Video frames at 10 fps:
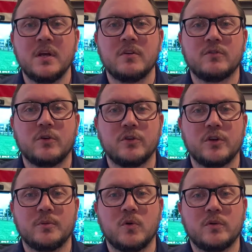
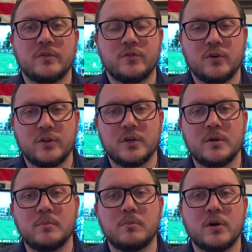
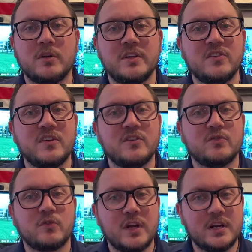Further, Berlin sees
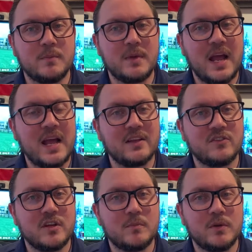freedom as
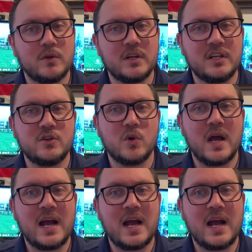the ability to